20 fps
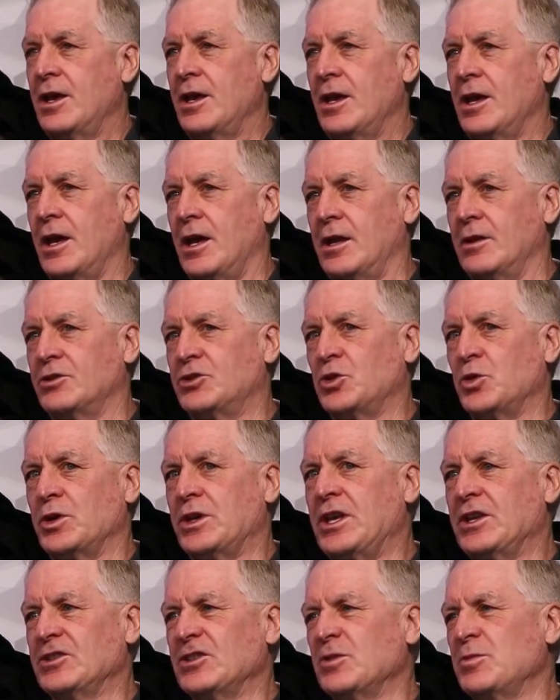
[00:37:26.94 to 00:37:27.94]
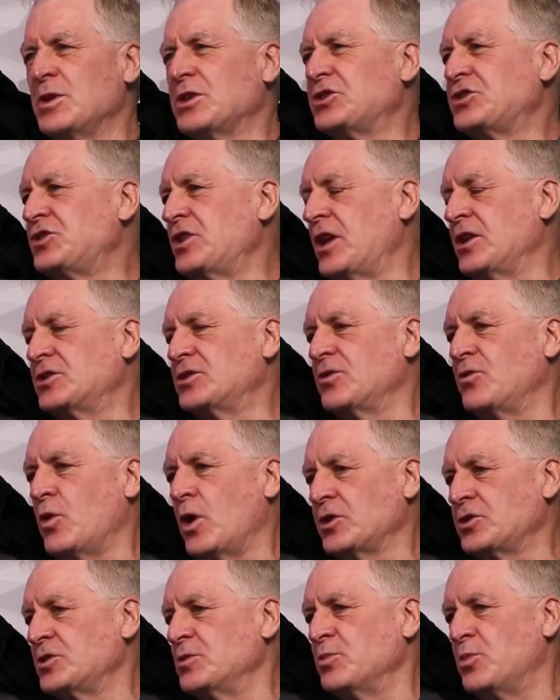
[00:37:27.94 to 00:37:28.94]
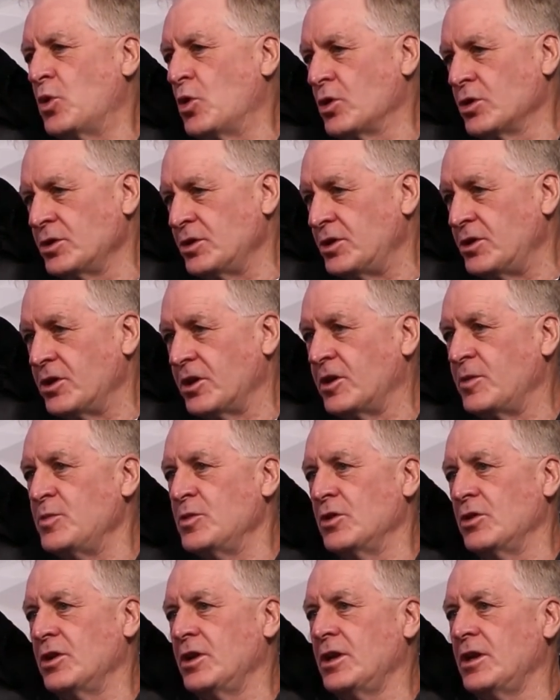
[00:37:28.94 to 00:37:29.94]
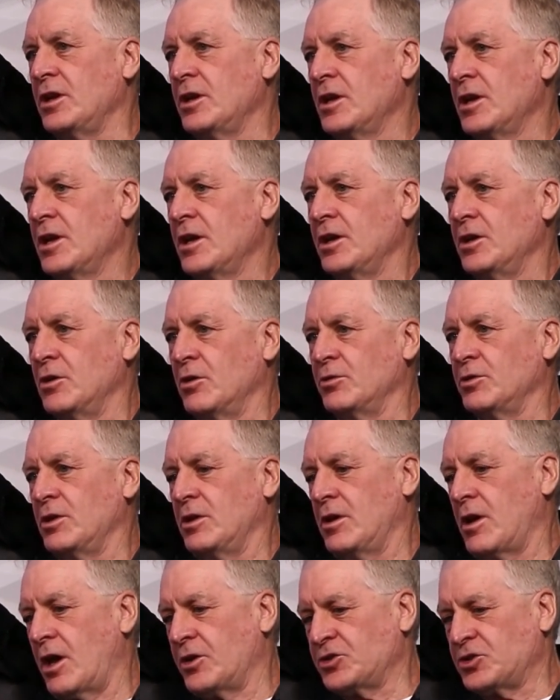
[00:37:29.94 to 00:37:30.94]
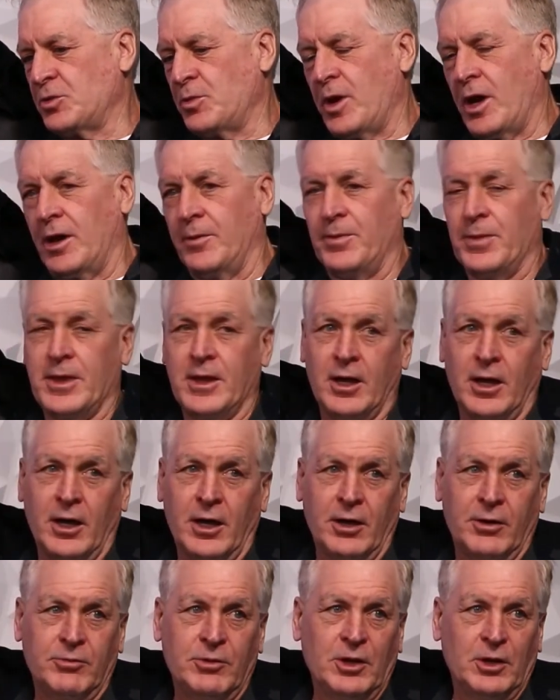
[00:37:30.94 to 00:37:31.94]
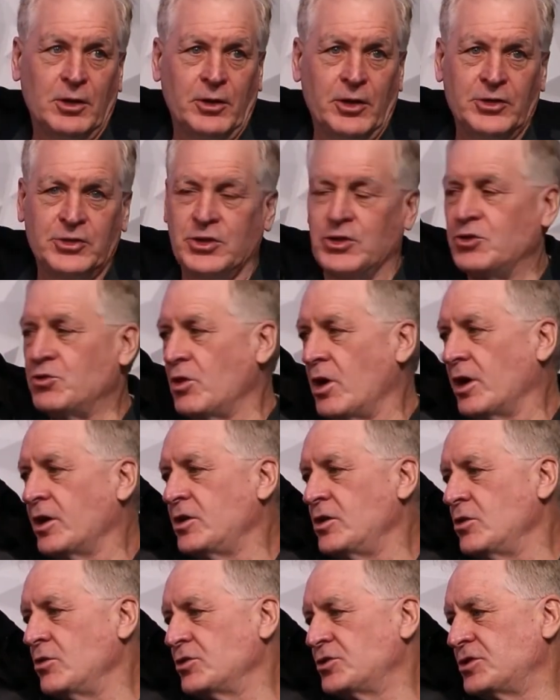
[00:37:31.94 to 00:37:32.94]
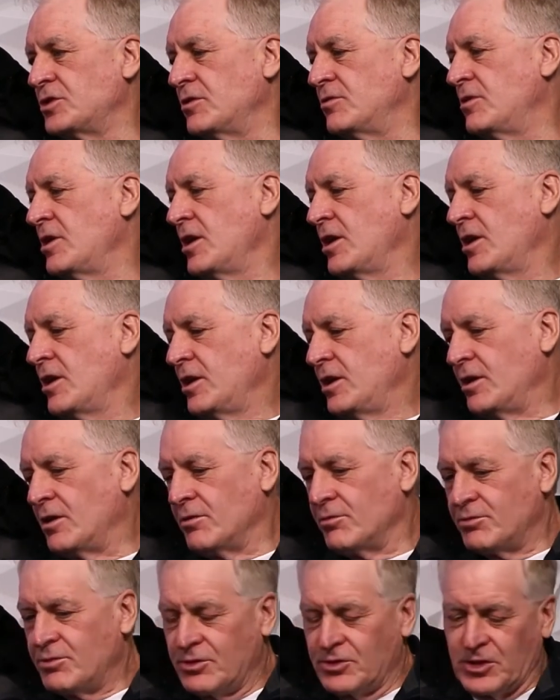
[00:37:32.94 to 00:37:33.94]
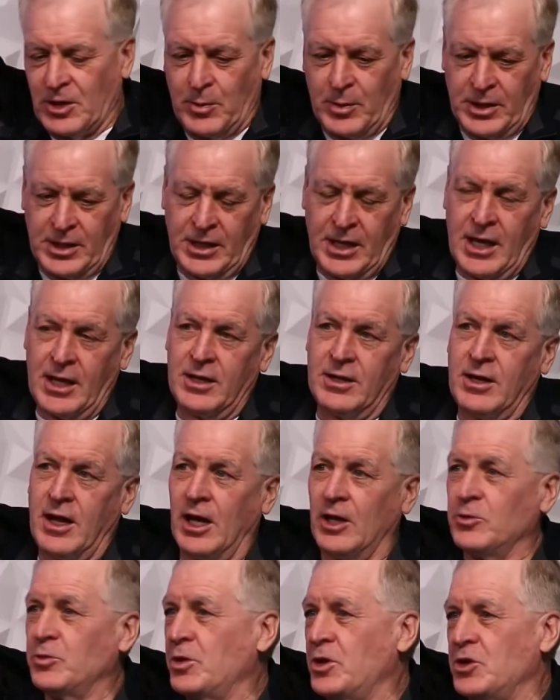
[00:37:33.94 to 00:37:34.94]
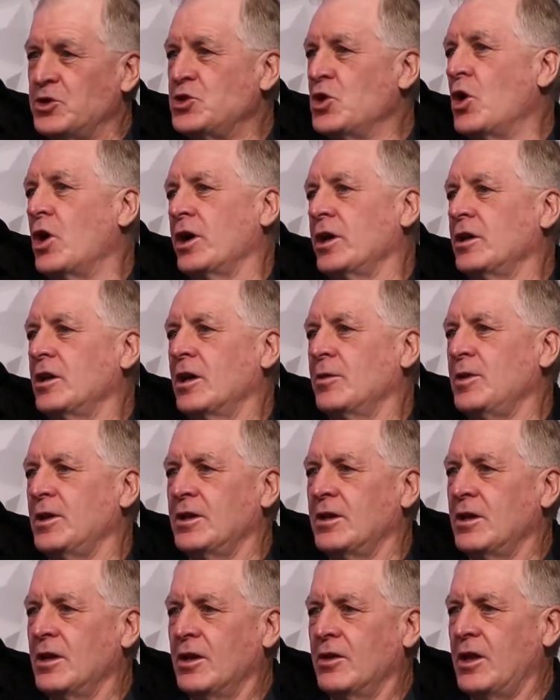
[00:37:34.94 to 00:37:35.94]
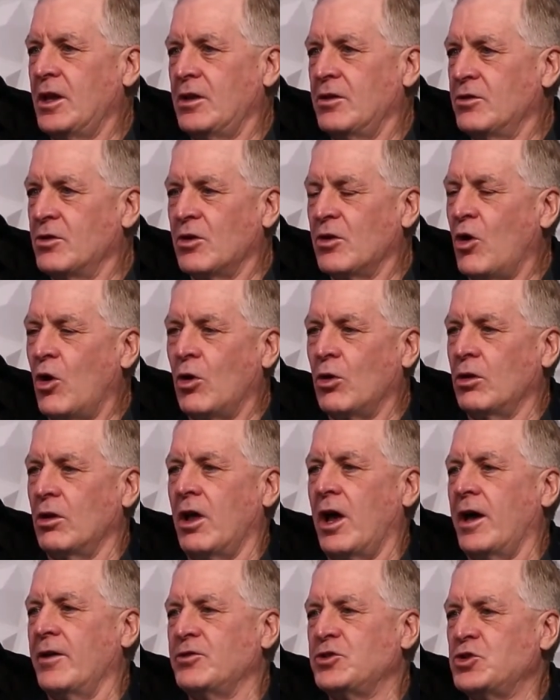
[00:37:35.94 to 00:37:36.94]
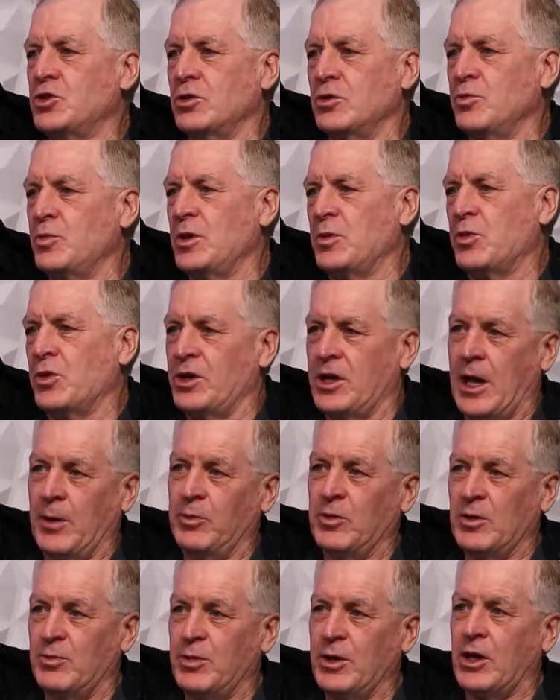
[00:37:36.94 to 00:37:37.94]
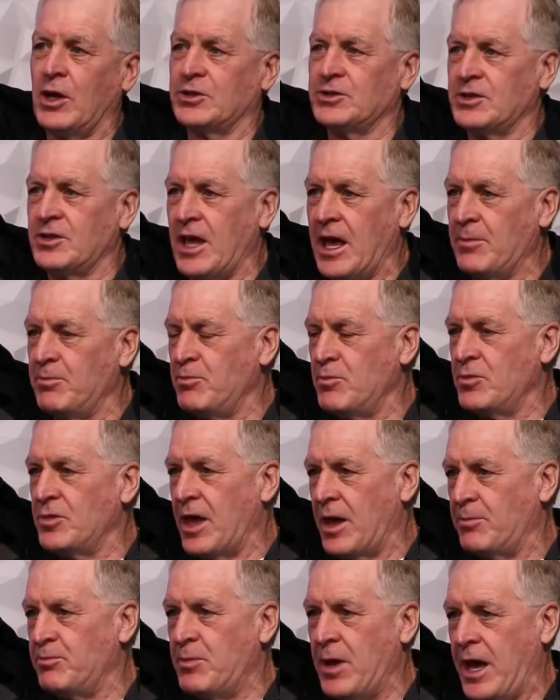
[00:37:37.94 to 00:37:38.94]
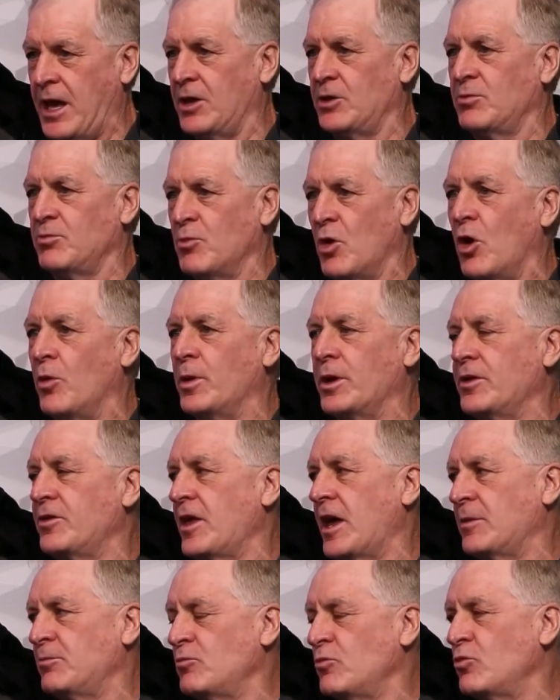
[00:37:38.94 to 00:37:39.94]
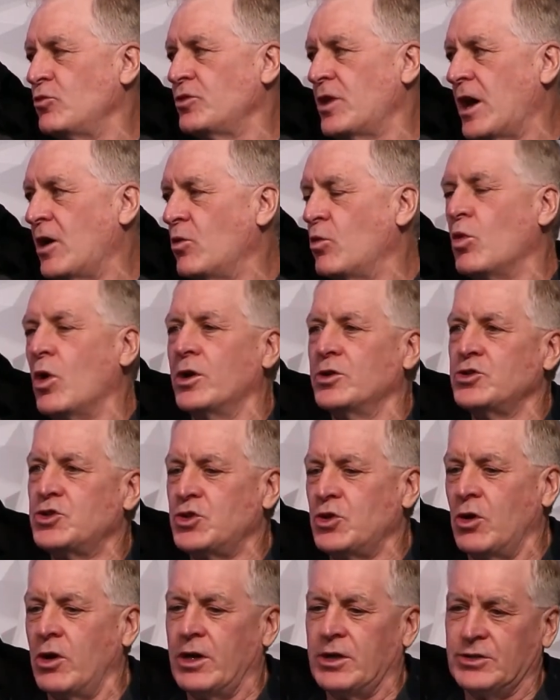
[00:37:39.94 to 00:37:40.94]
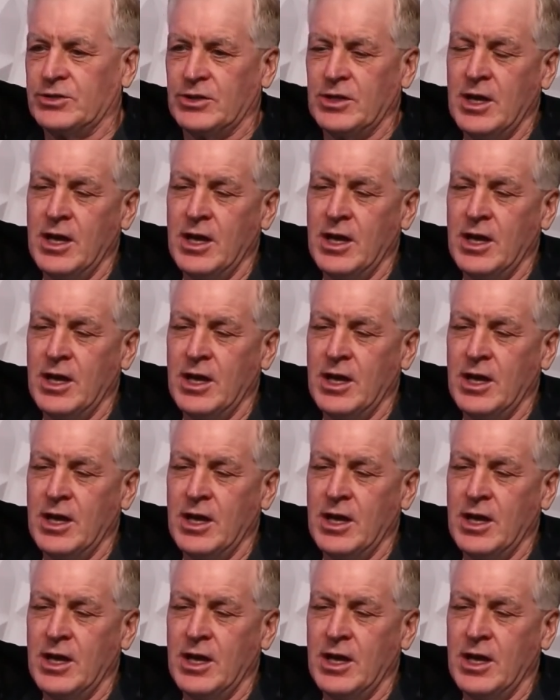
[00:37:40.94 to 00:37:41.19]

And so it gives them a sense of what's important to the community. You know, you asked about illicit drug use and, you know, somebody getting nailed with a joint. I mean, their whole life shouldn't be preempted because of that bad moment, that one choice.